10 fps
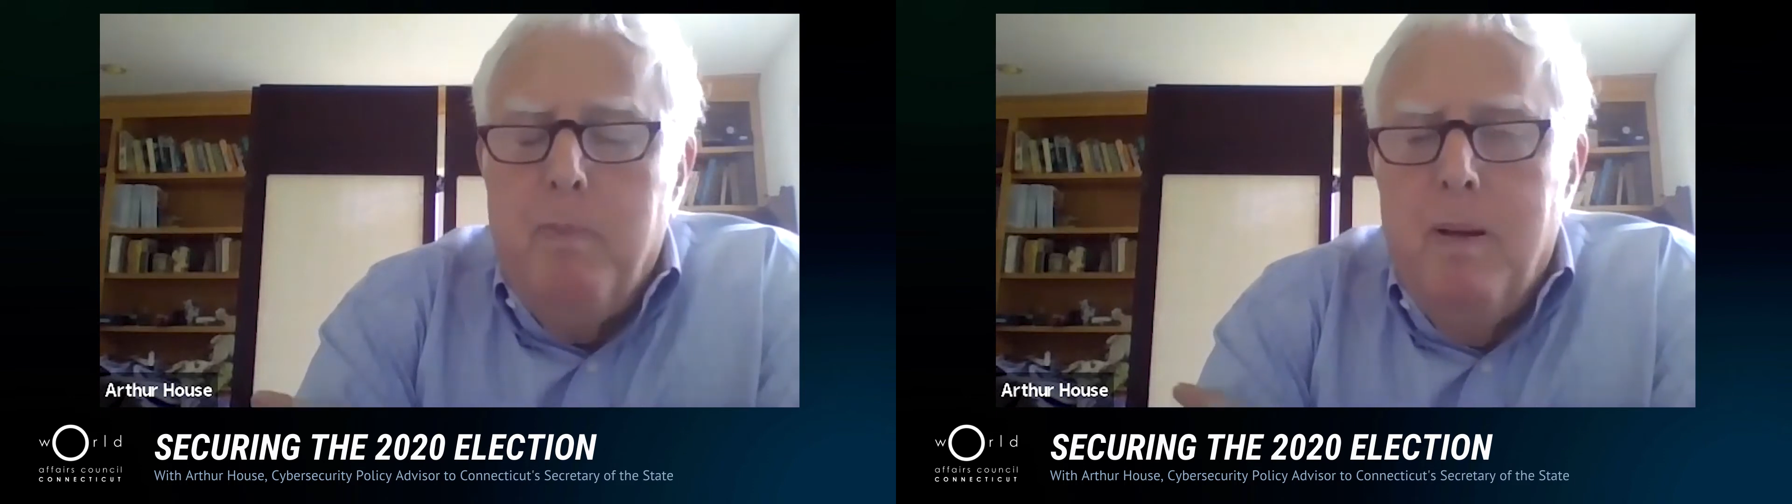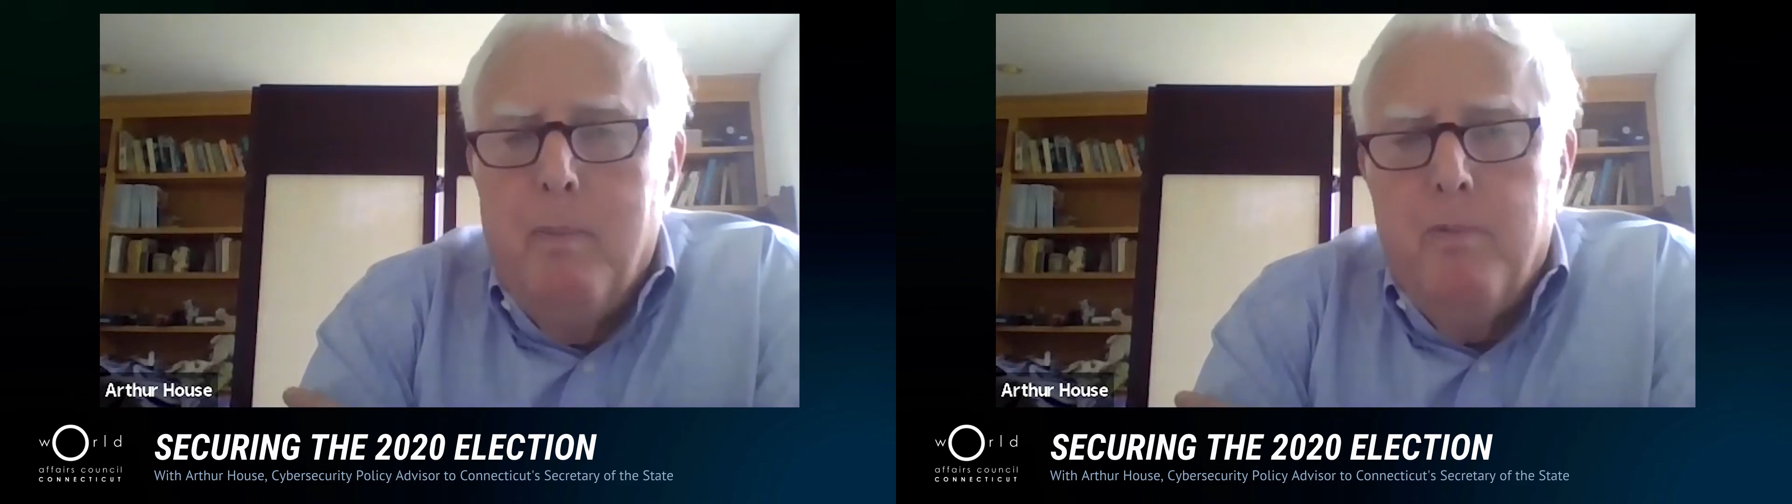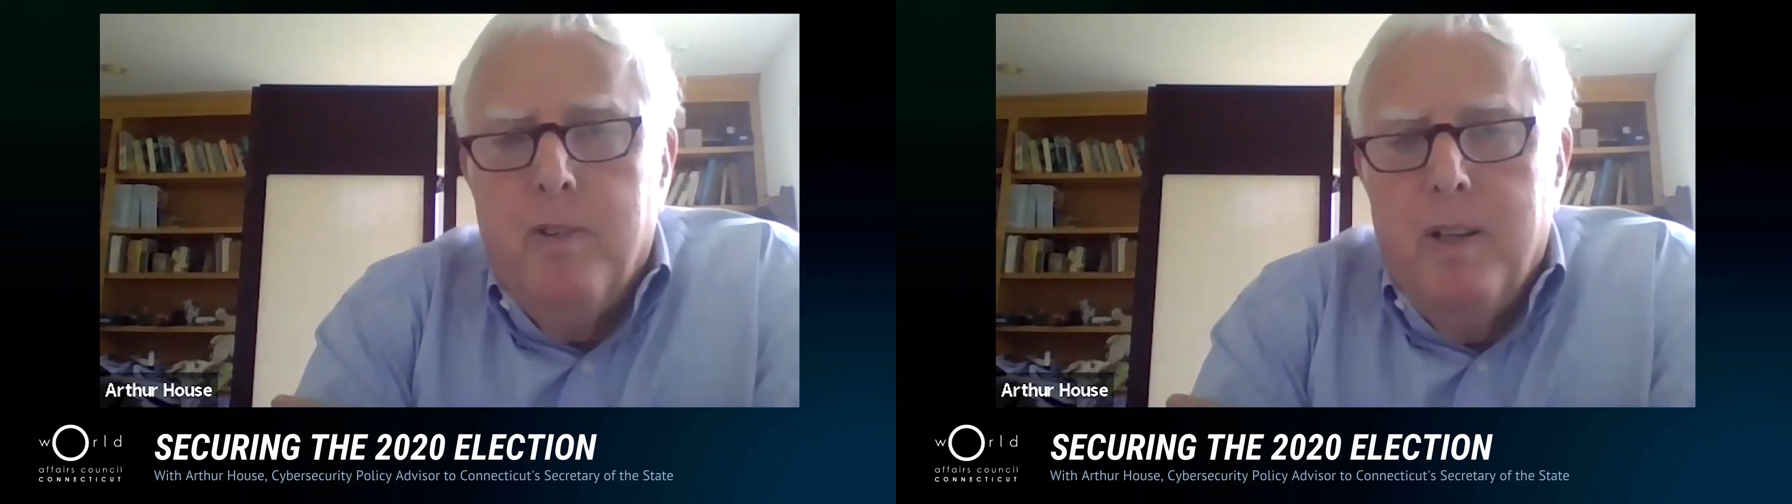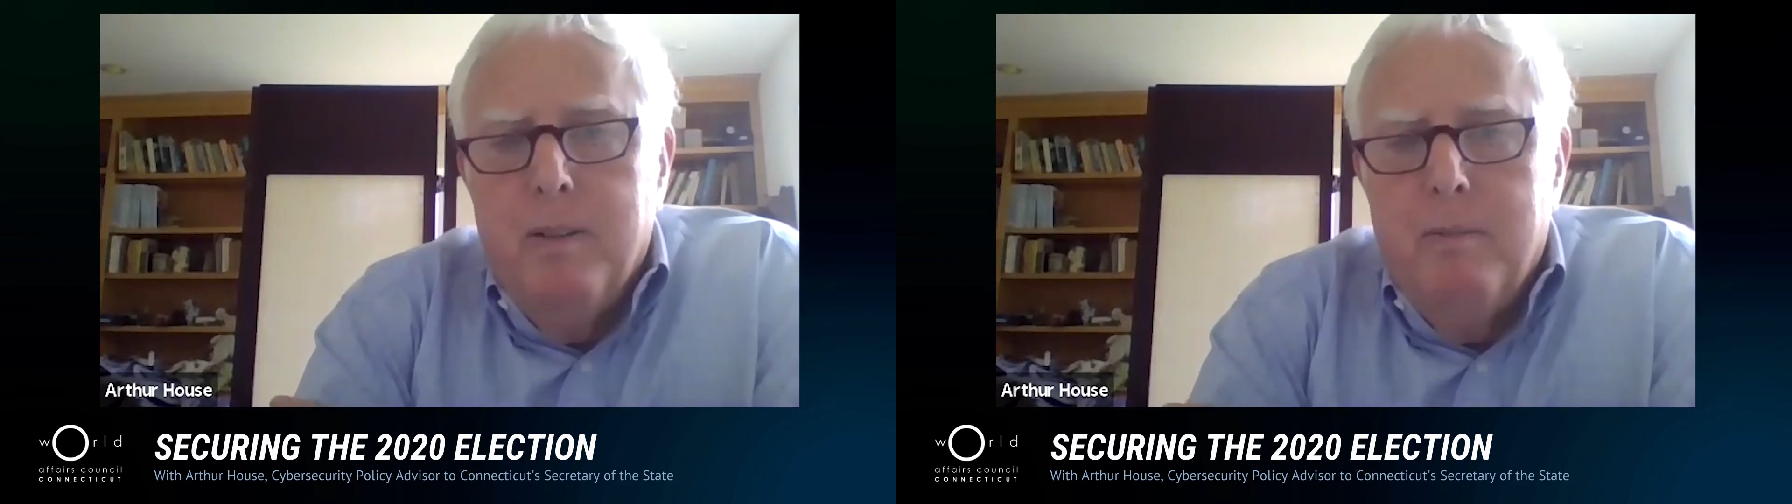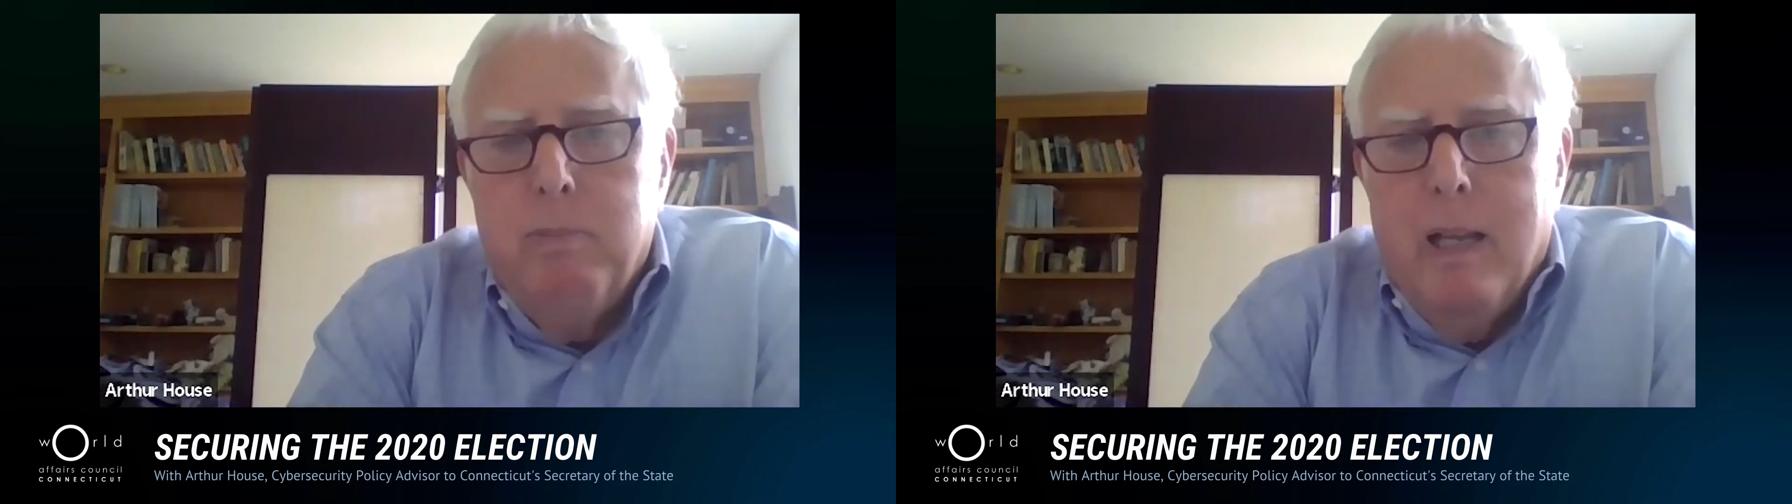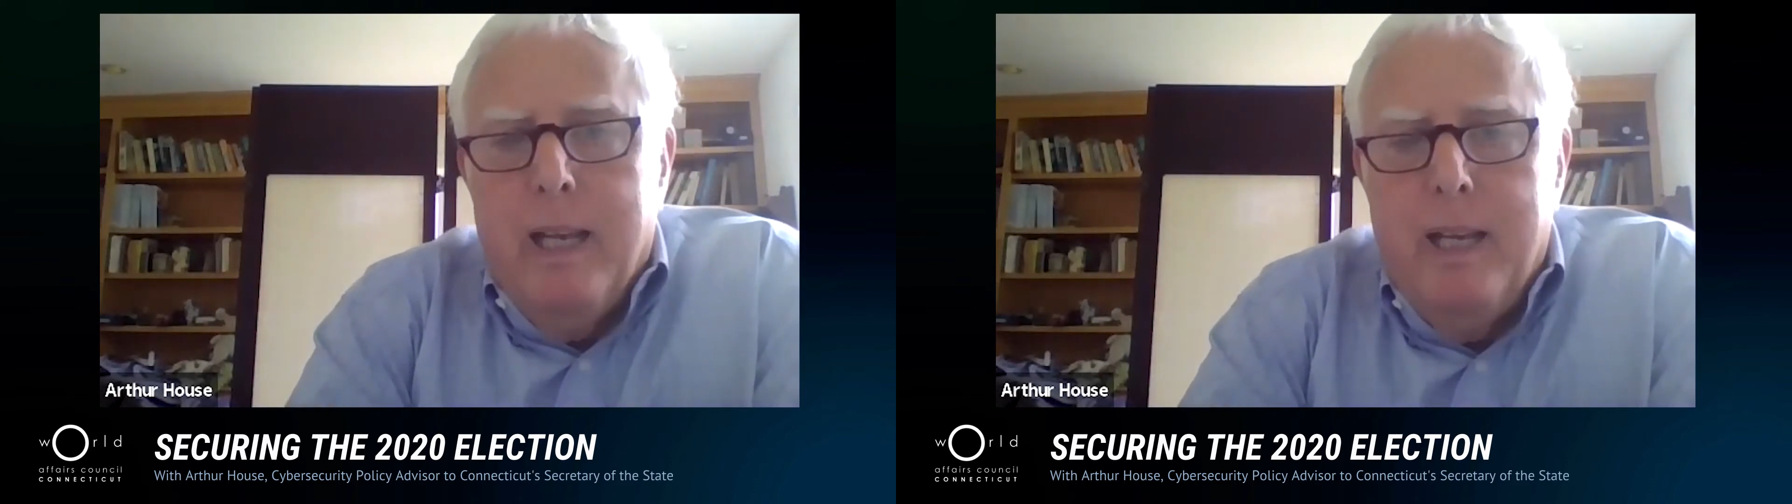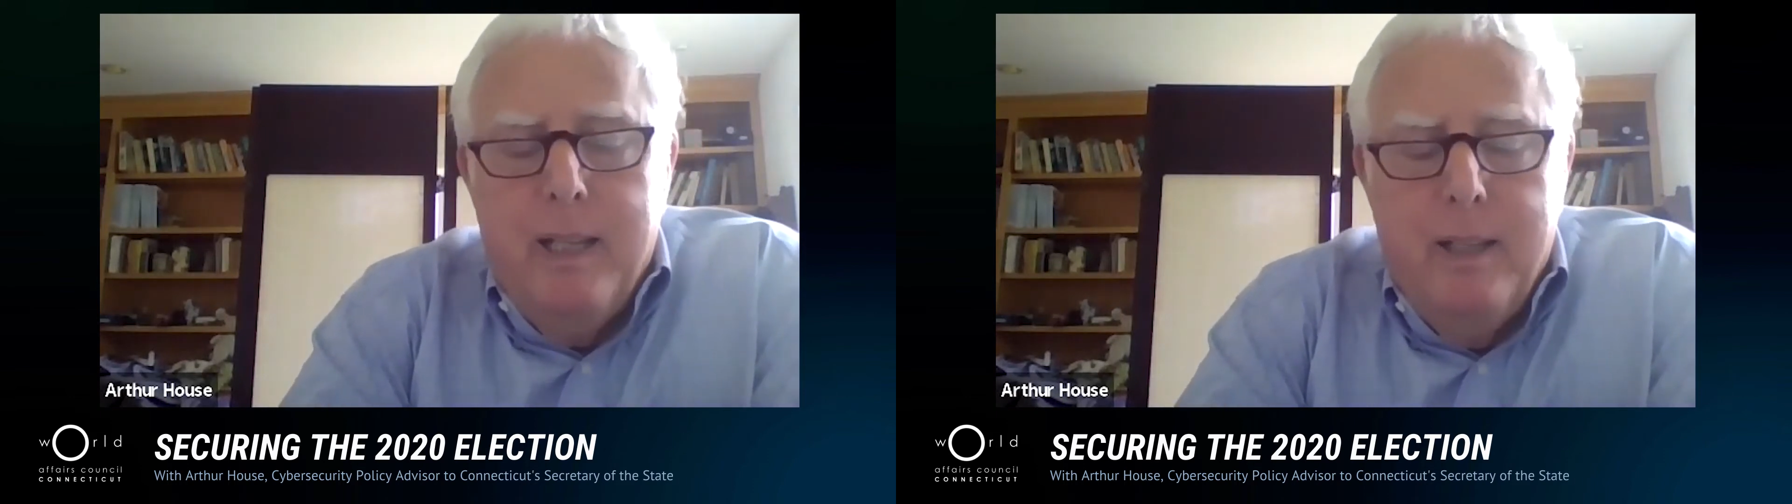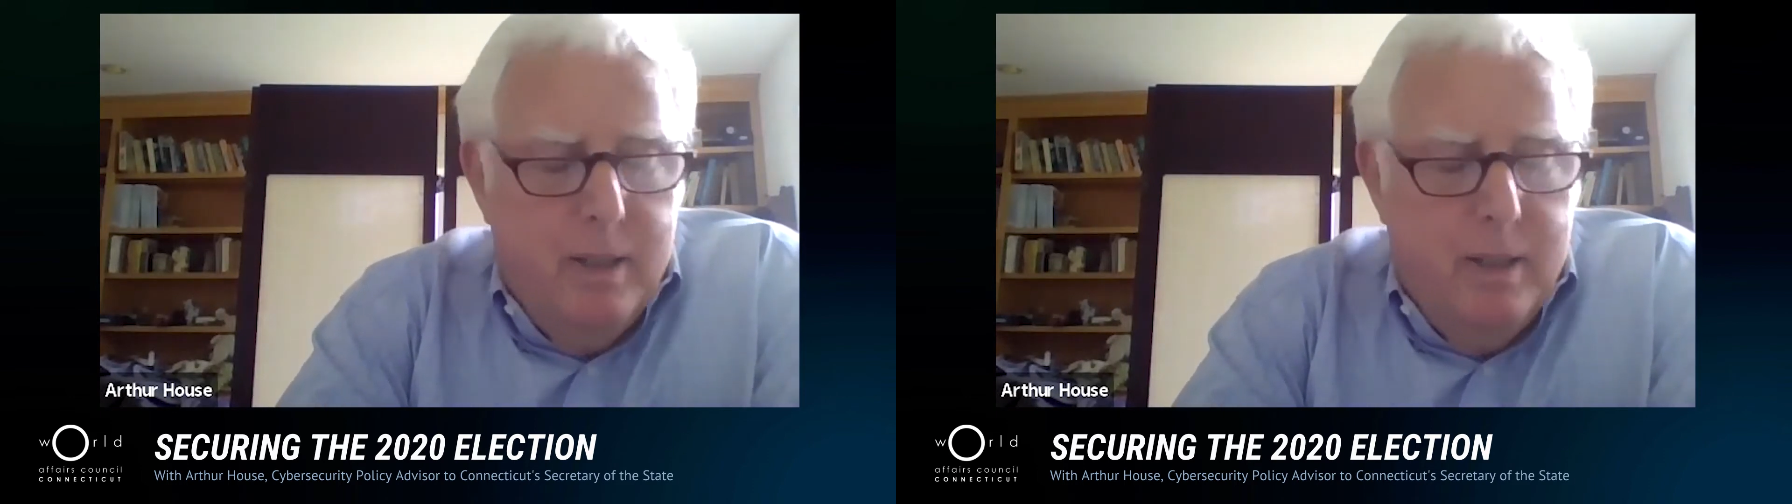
upfront planning.